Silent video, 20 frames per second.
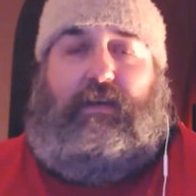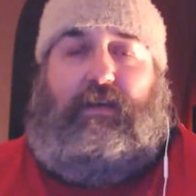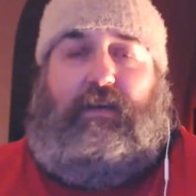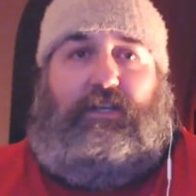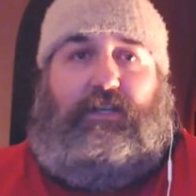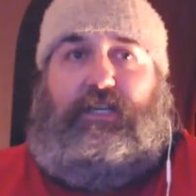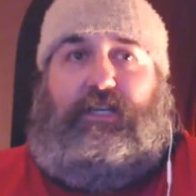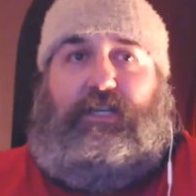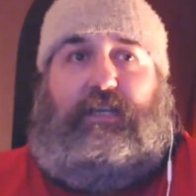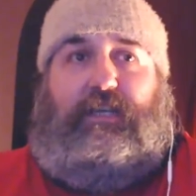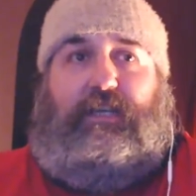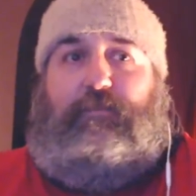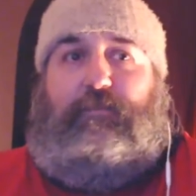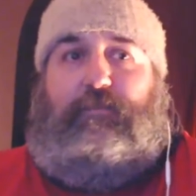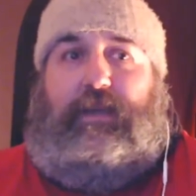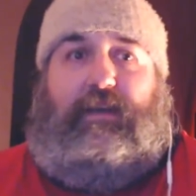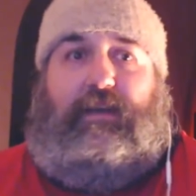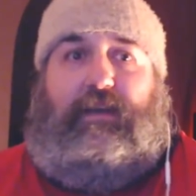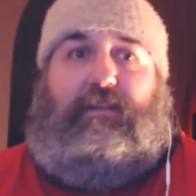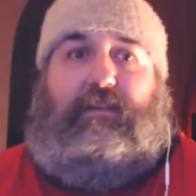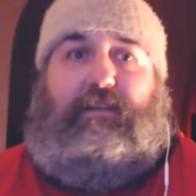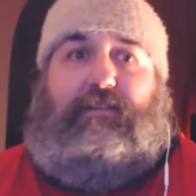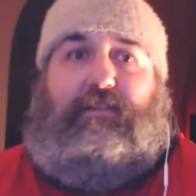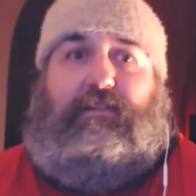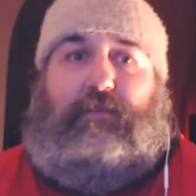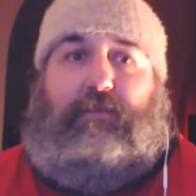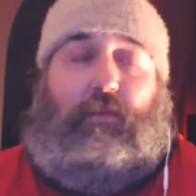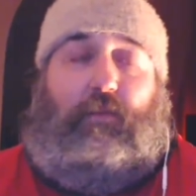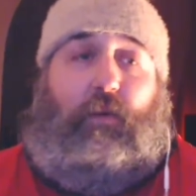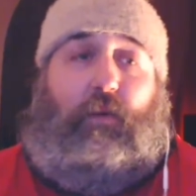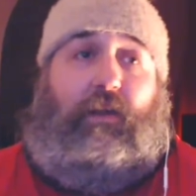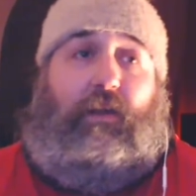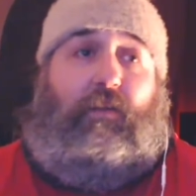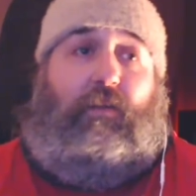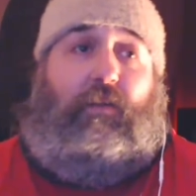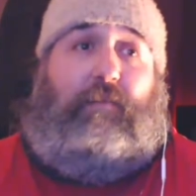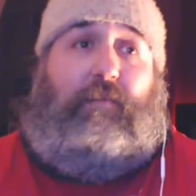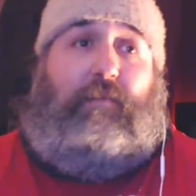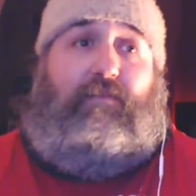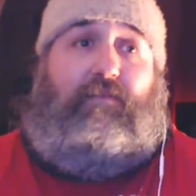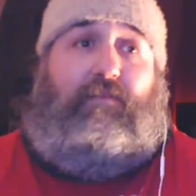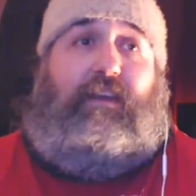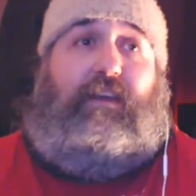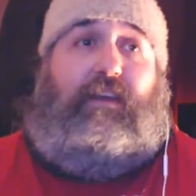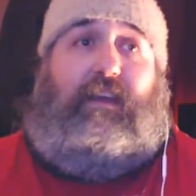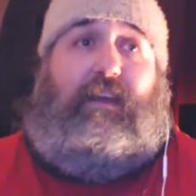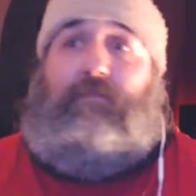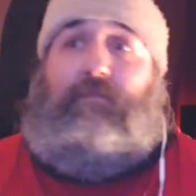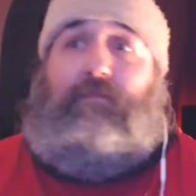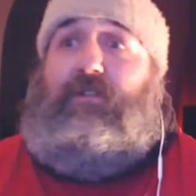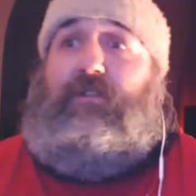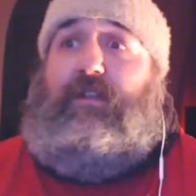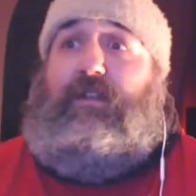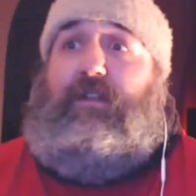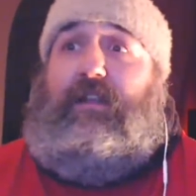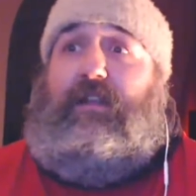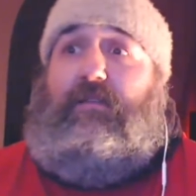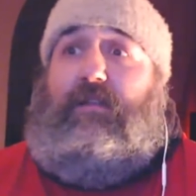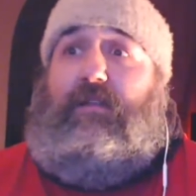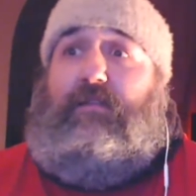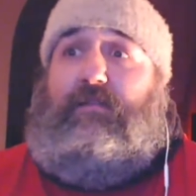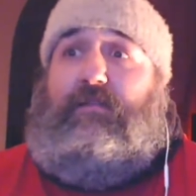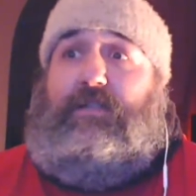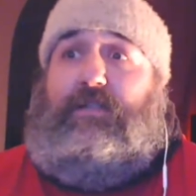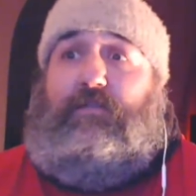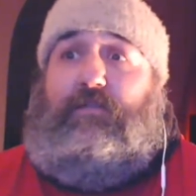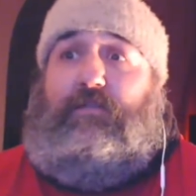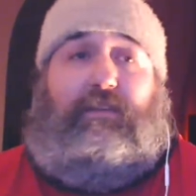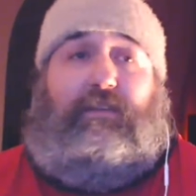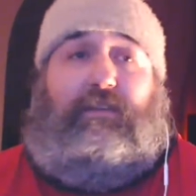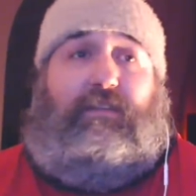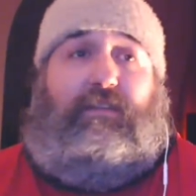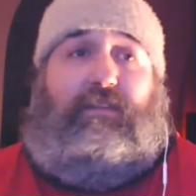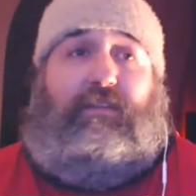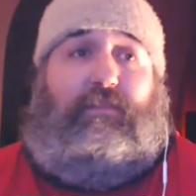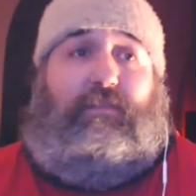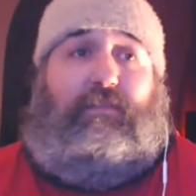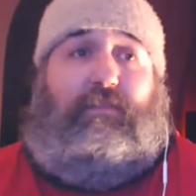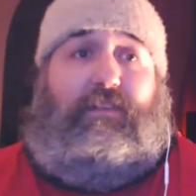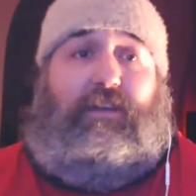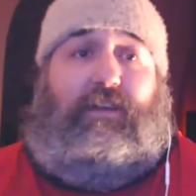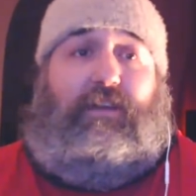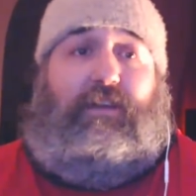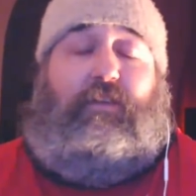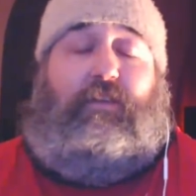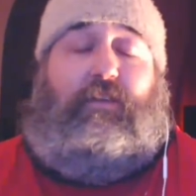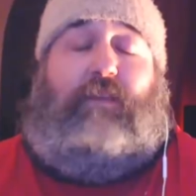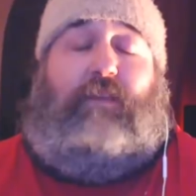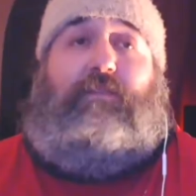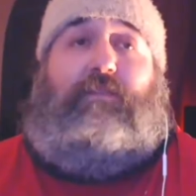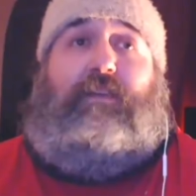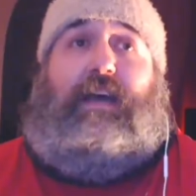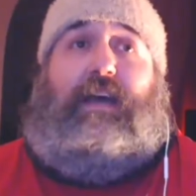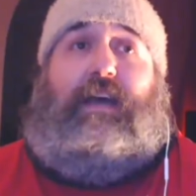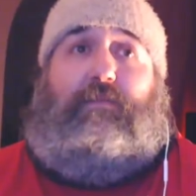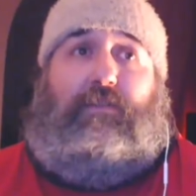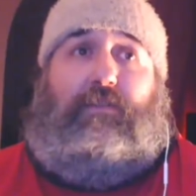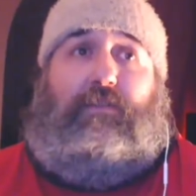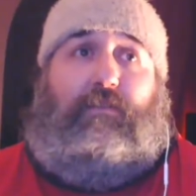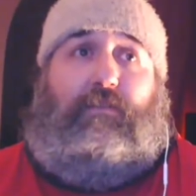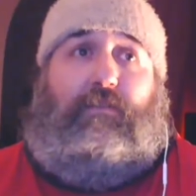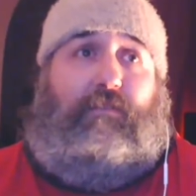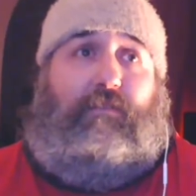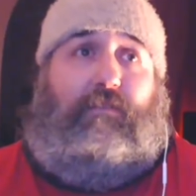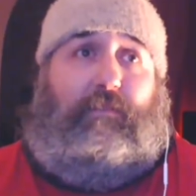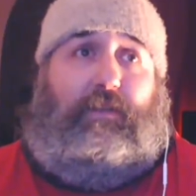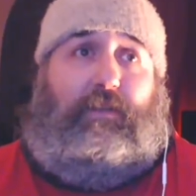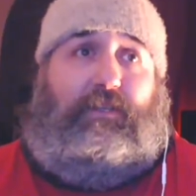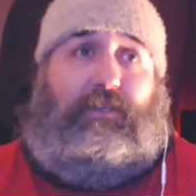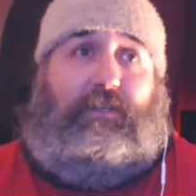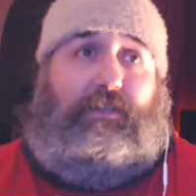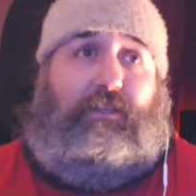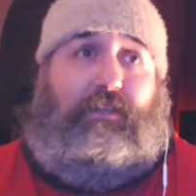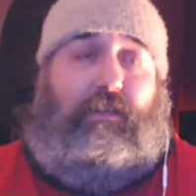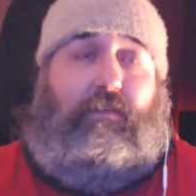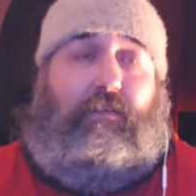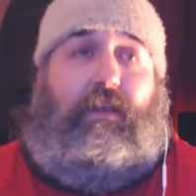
She didn't give me an answer, but quite a lot of the game I've taken absolutely no notice of because it's the first half and it was absolutely rubbish.